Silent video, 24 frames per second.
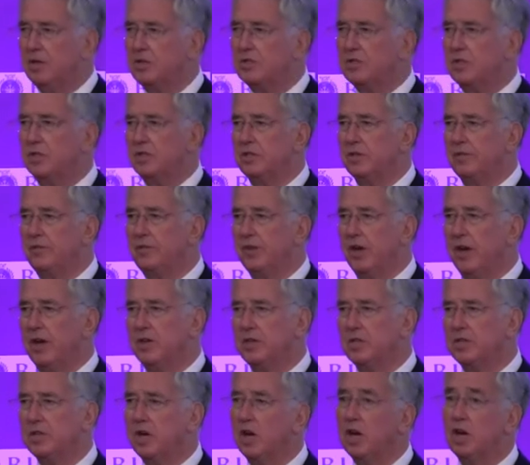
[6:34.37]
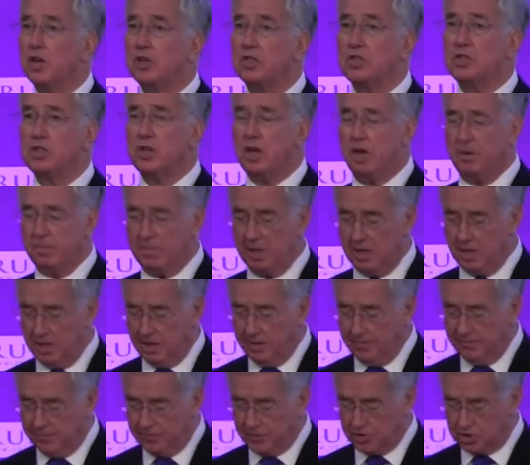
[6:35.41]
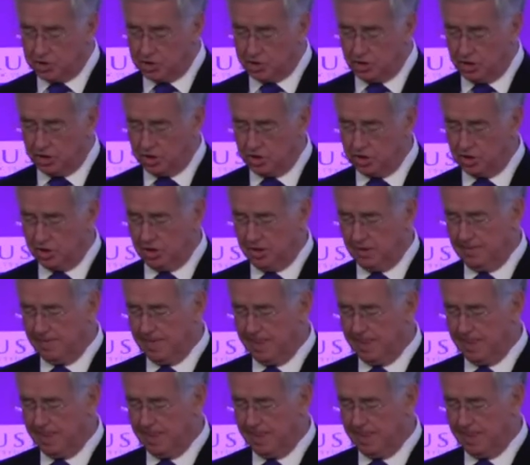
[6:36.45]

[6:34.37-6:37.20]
to defend our cyber infrastructure.